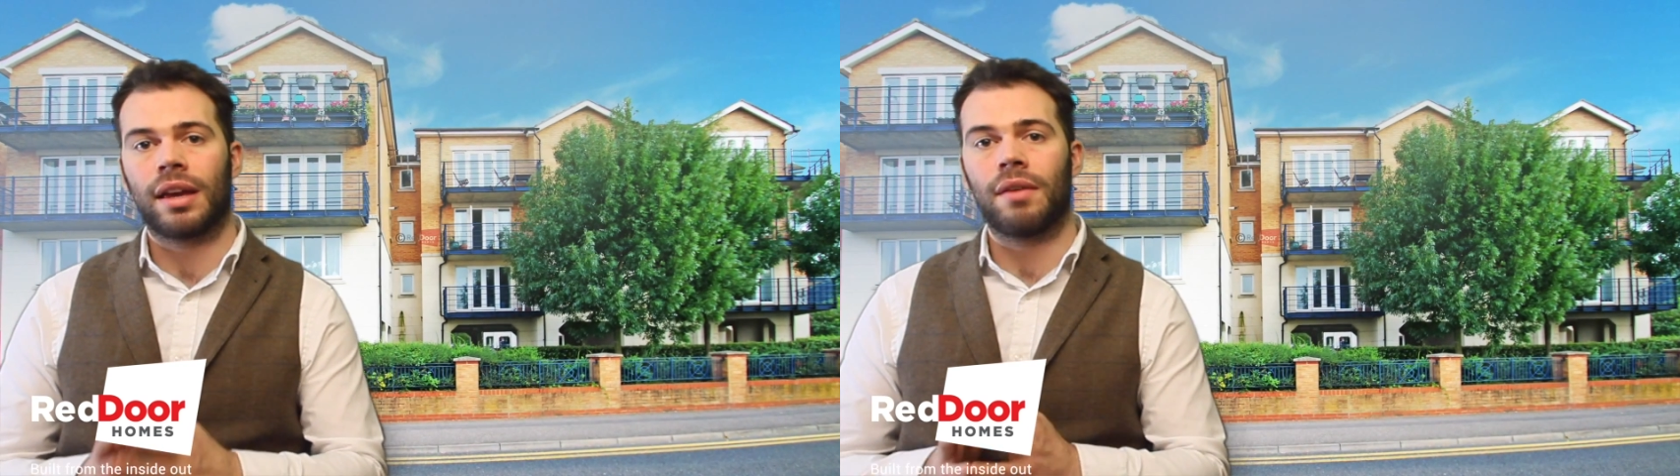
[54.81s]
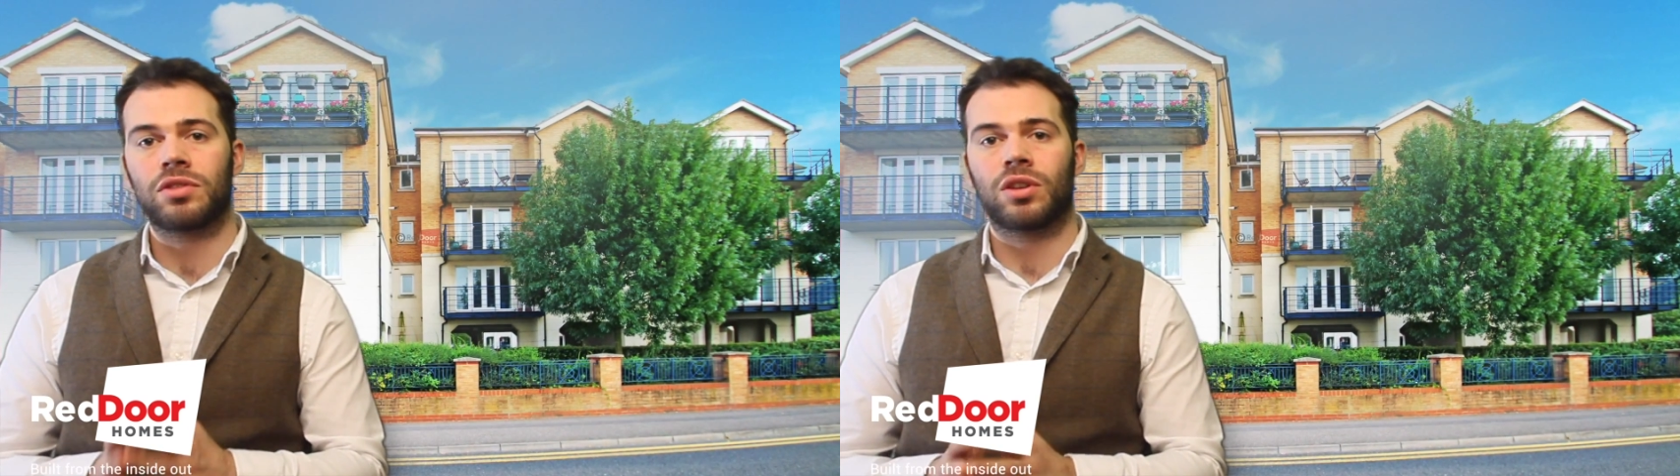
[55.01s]

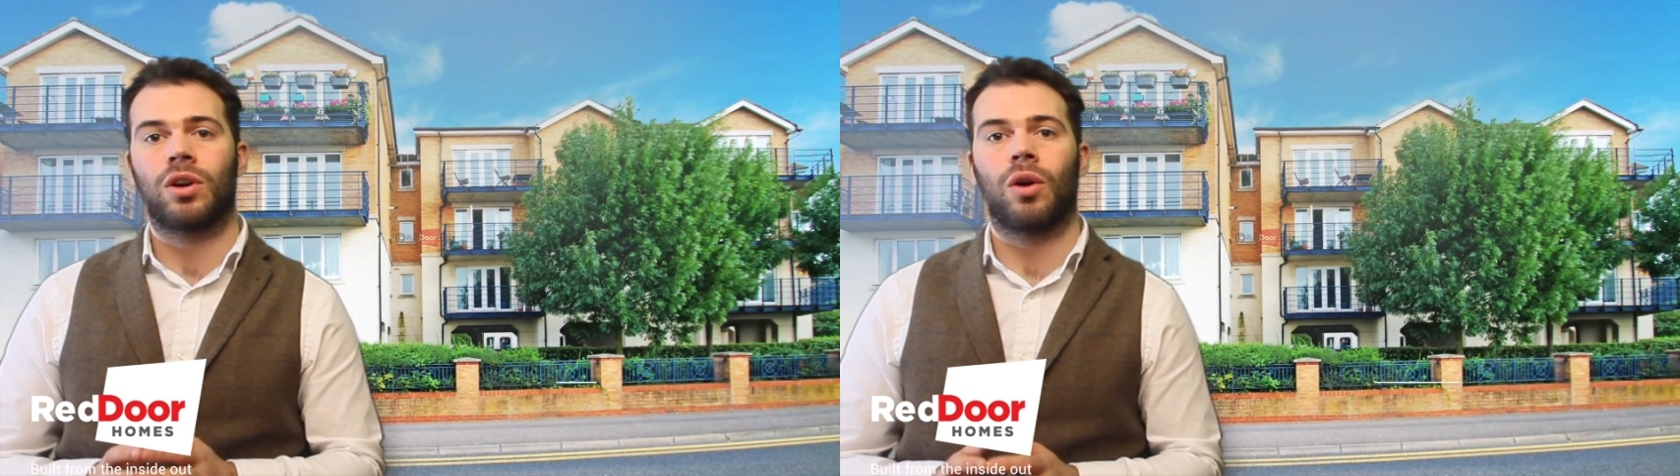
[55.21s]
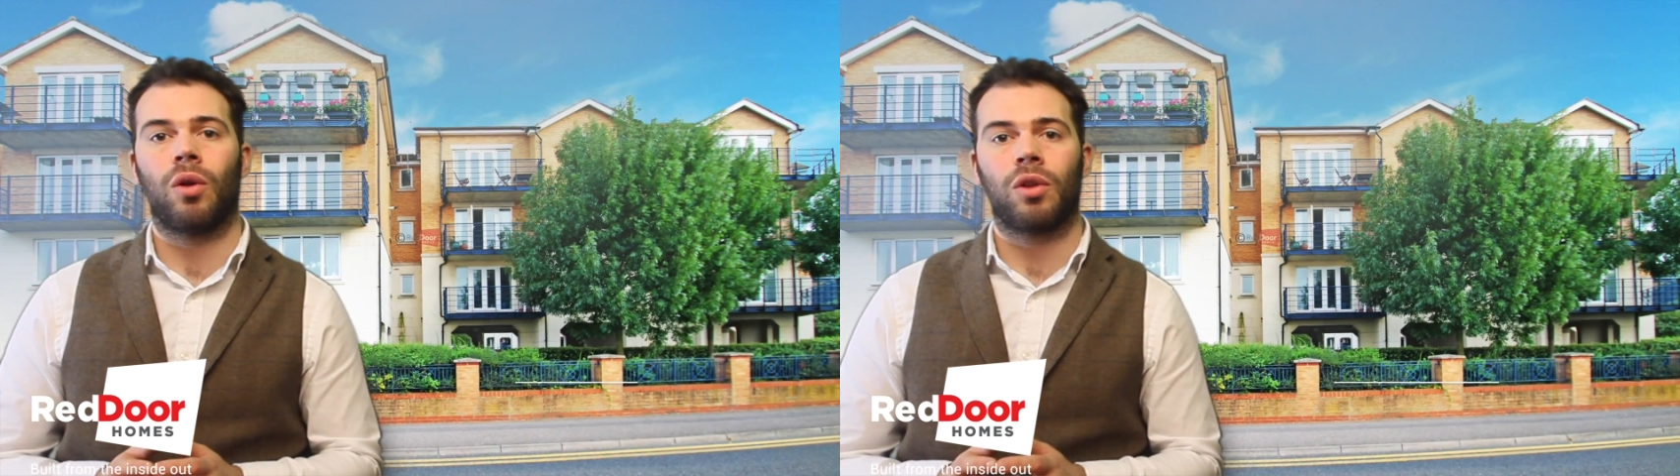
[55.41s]
Give us a
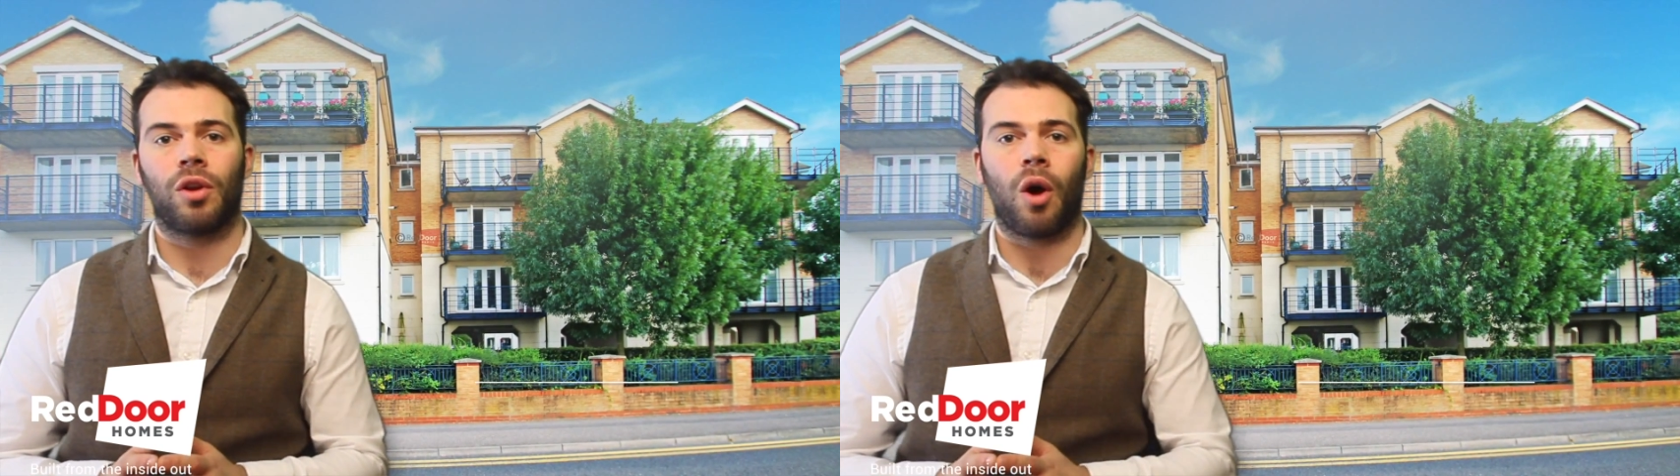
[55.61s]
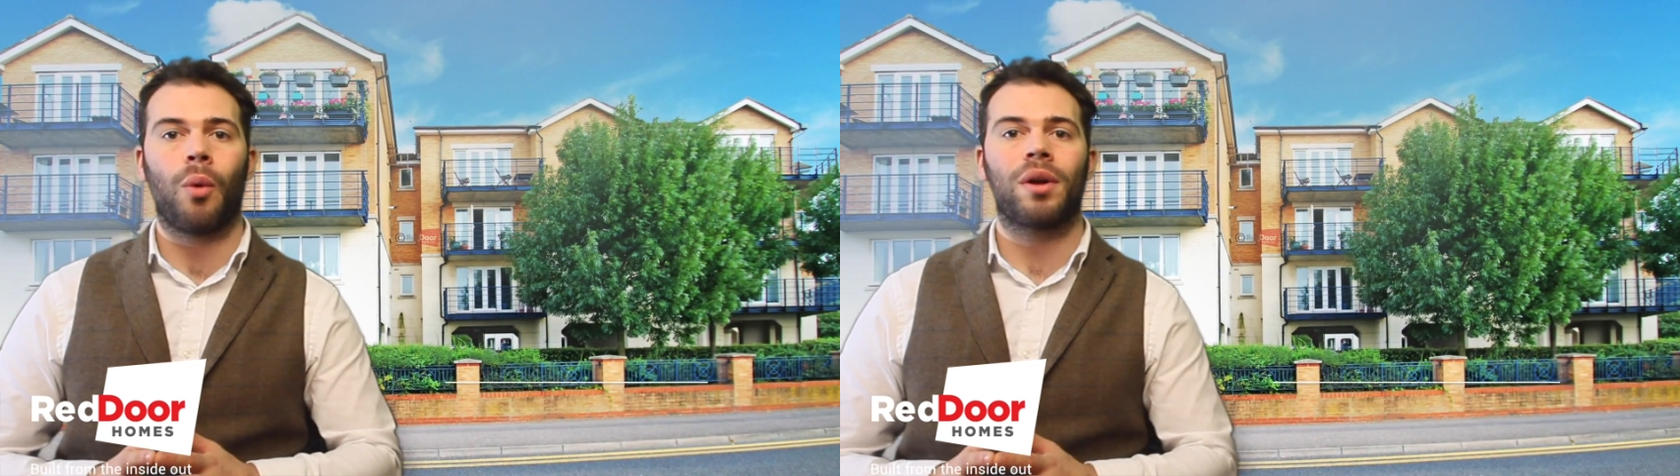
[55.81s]
call
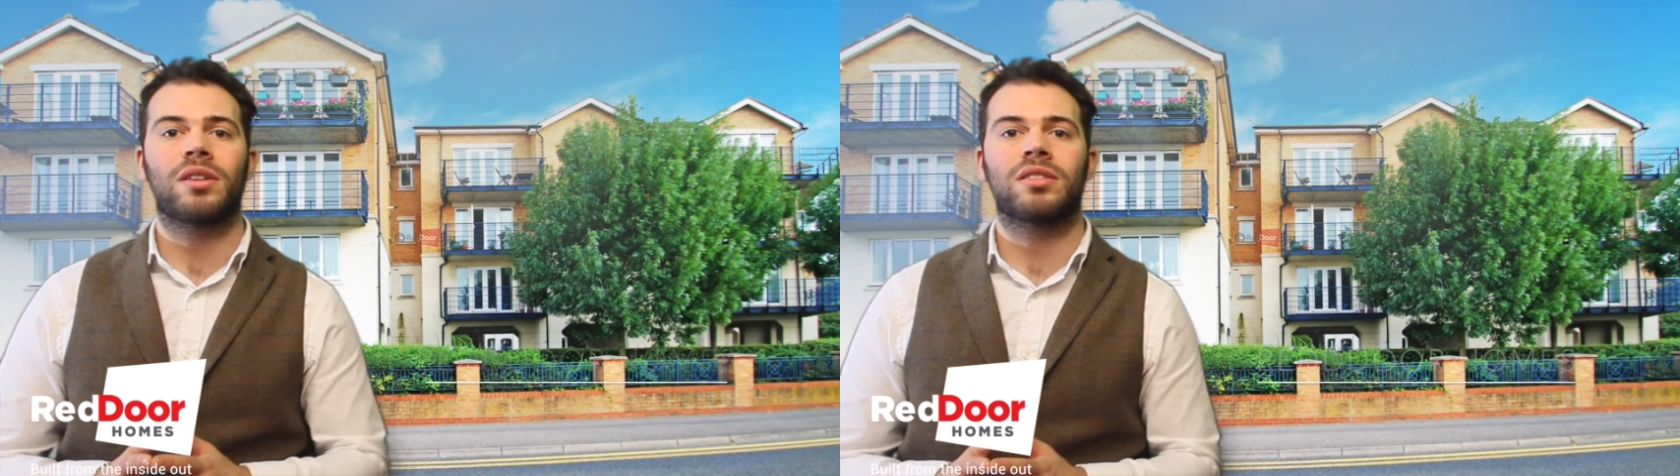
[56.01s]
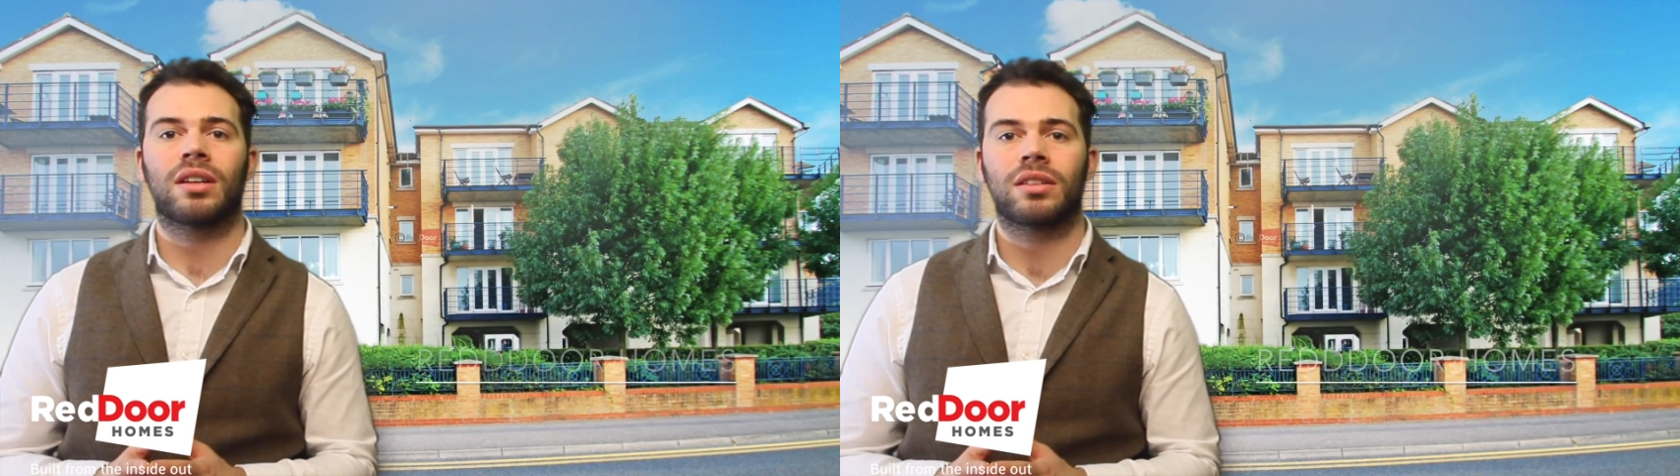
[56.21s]
on
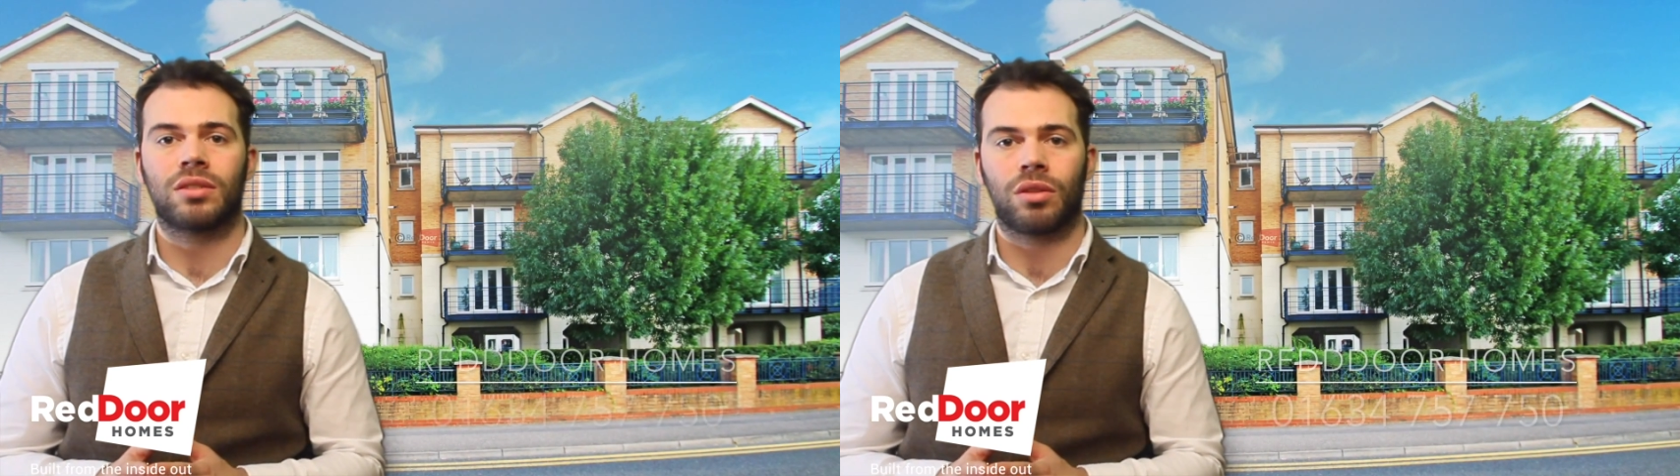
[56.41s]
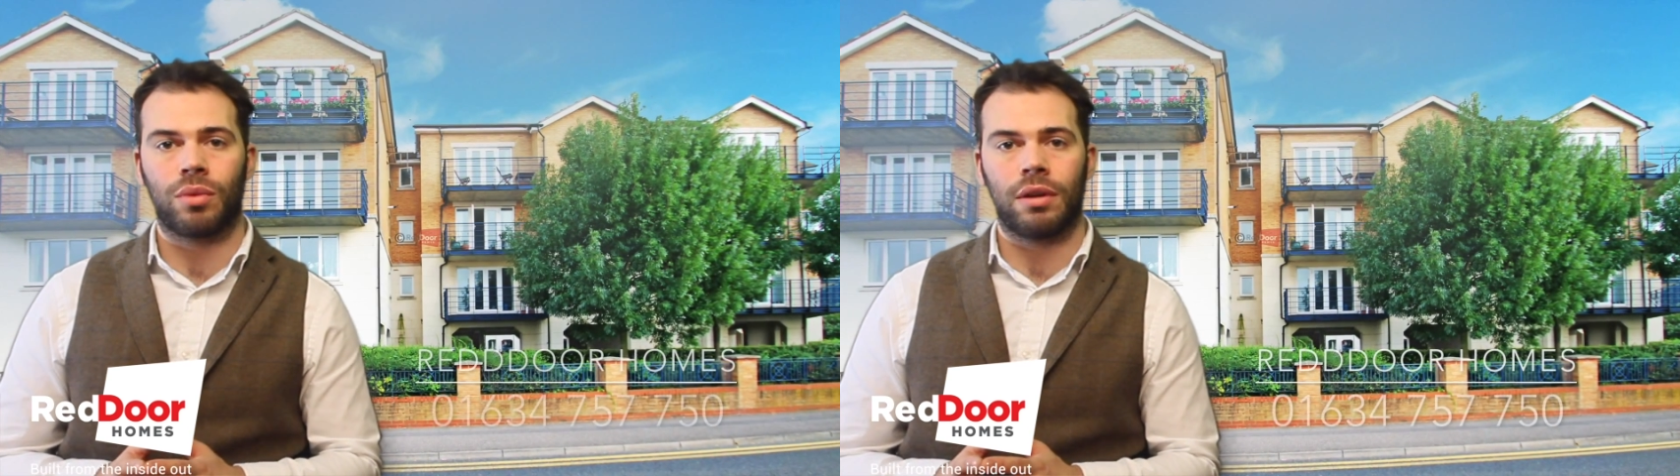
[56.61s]

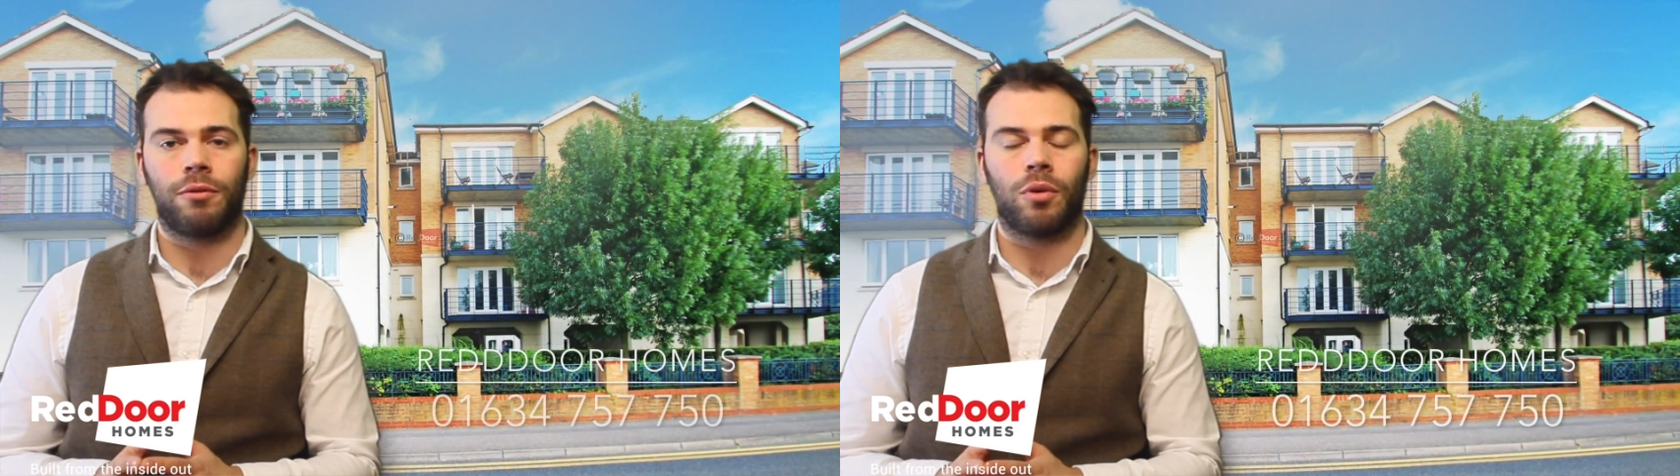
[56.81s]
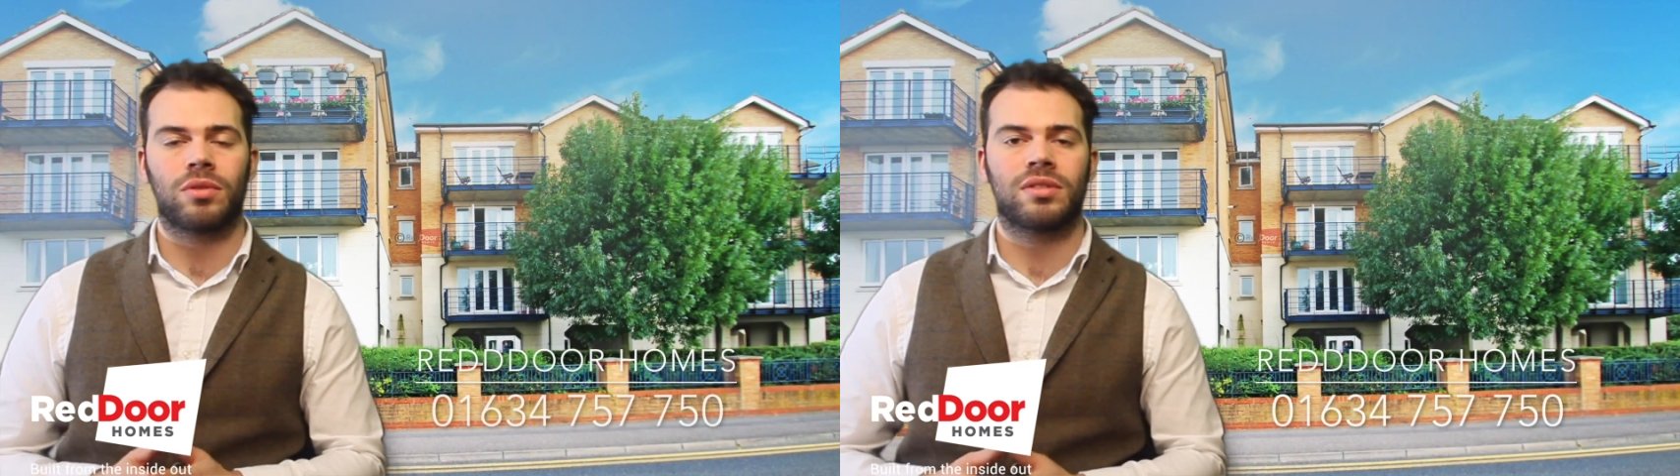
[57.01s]
01634